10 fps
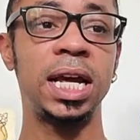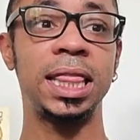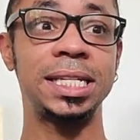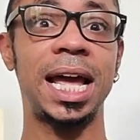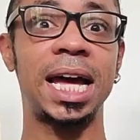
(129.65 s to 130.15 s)

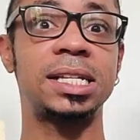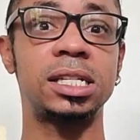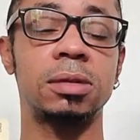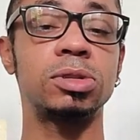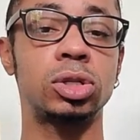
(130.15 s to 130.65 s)
this has
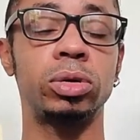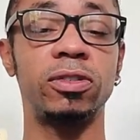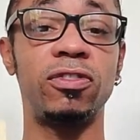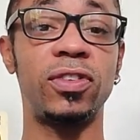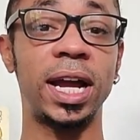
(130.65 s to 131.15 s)
some sort
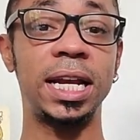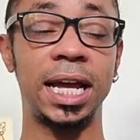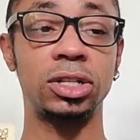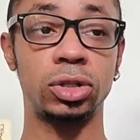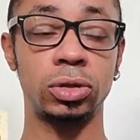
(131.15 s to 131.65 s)
of
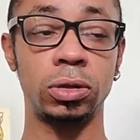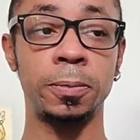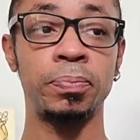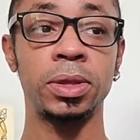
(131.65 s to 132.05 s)
financial